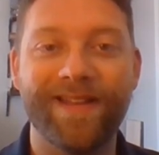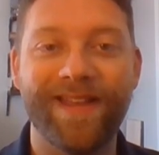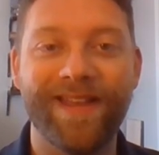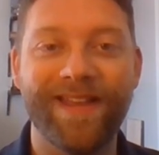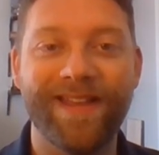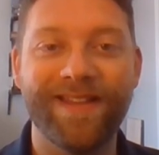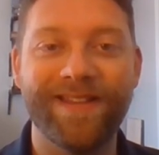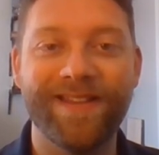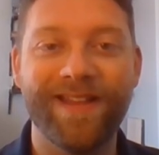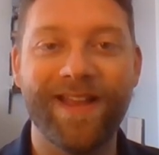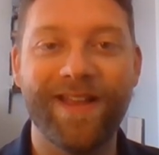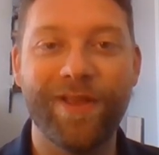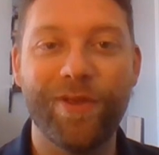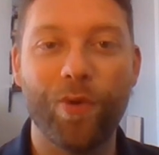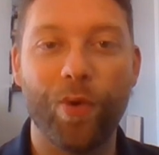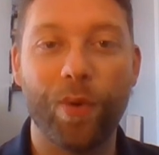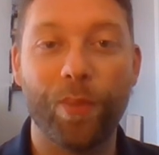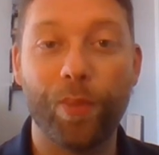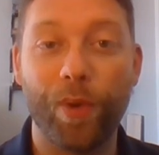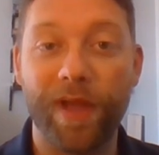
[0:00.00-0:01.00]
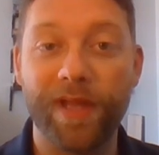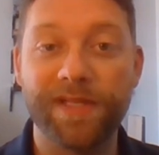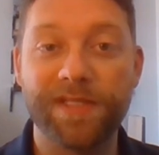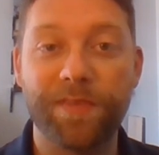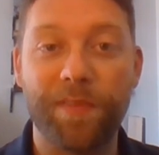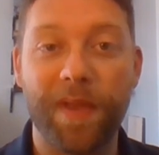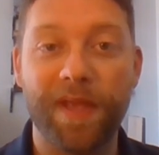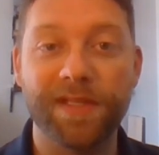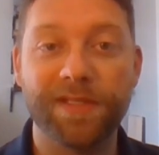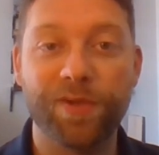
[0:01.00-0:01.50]
in your
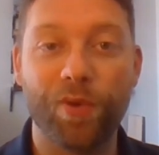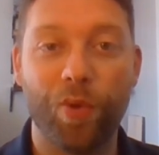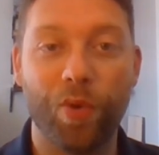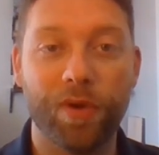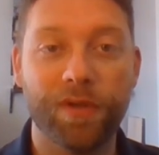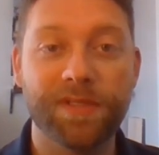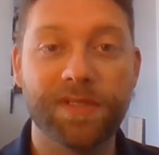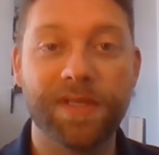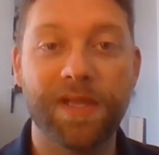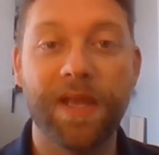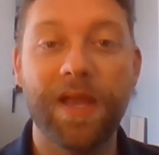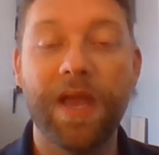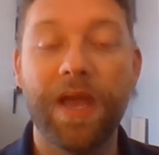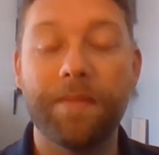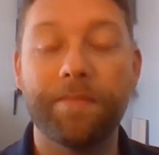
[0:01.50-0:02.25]
Brightspace course